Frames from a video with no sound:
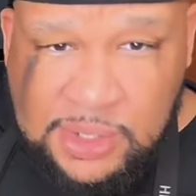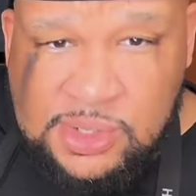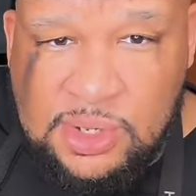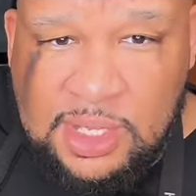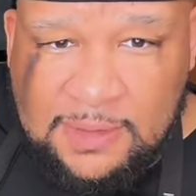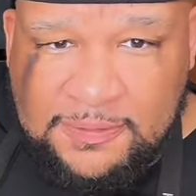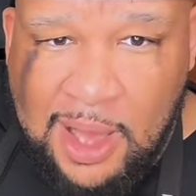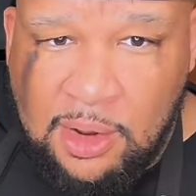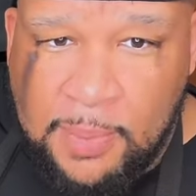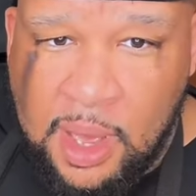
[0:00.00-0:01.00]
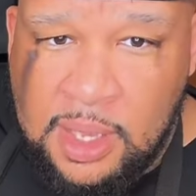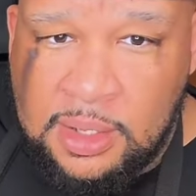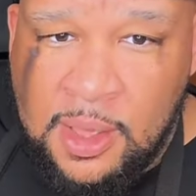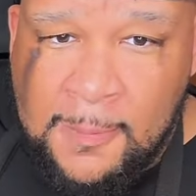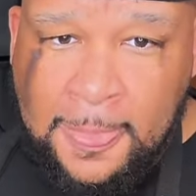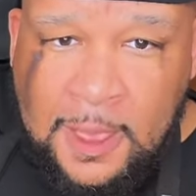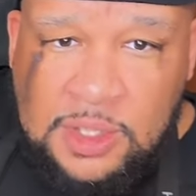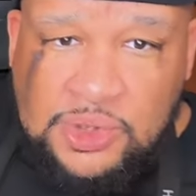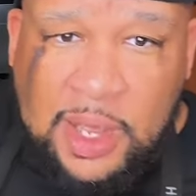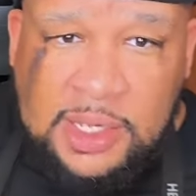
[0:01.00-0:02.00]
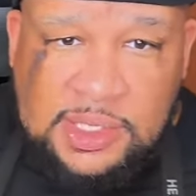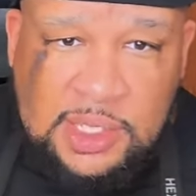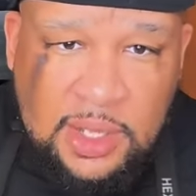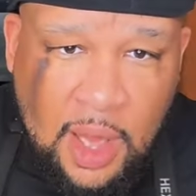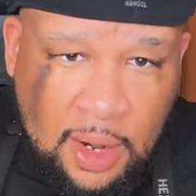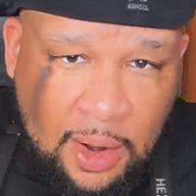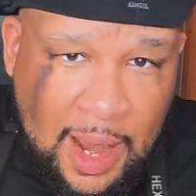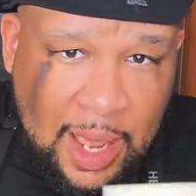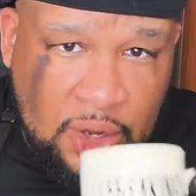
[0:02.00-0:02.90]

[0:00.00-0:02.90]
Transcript: Make sure you hit the follow button so I can see y'all, all